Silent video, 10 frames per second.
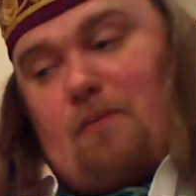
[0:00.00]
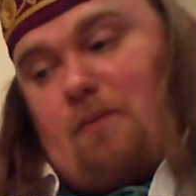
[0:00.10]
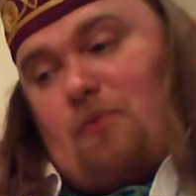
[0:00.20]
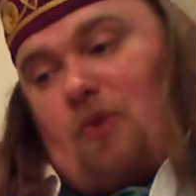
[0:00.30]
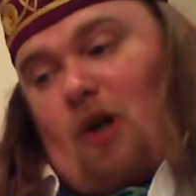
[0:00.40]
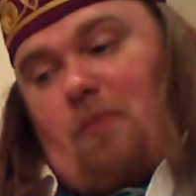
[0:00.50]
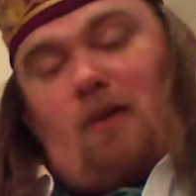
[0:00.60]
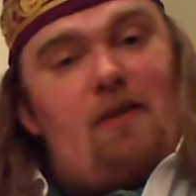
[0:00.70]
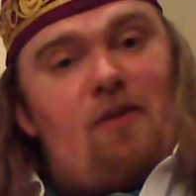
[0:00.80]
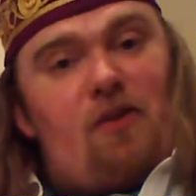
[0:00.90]

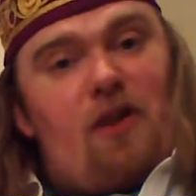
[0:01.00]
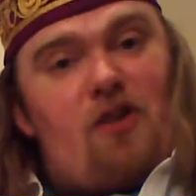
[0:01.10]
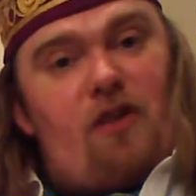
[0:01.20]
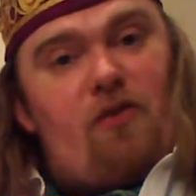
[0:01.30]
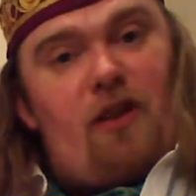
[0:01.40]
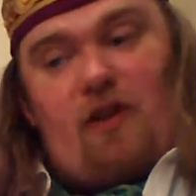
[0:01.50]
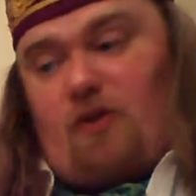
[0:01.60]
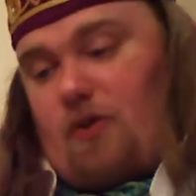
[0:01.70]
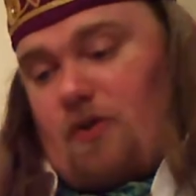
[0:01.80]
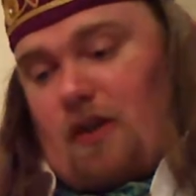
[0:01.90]
Roman and Christian
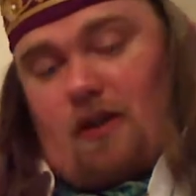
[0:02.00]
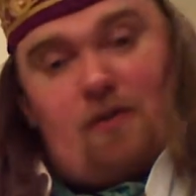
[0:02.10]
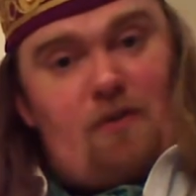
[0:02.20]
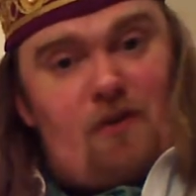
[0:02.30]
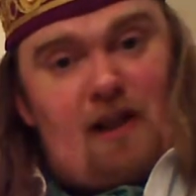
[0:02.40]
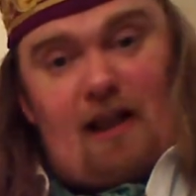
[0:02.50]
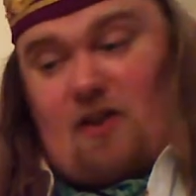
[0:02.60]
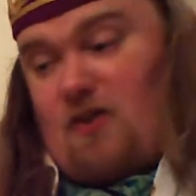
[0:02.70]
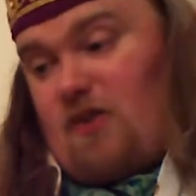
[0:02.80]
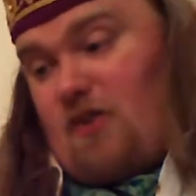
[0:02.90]

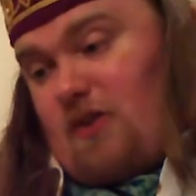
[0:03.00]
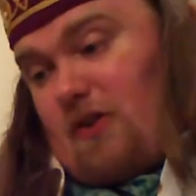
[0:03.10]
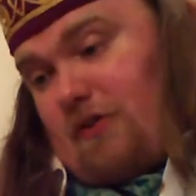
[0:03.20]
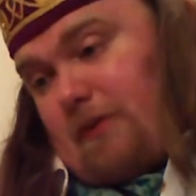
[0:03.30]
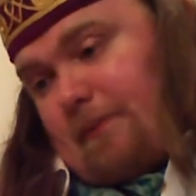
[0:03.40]
texts and stuff.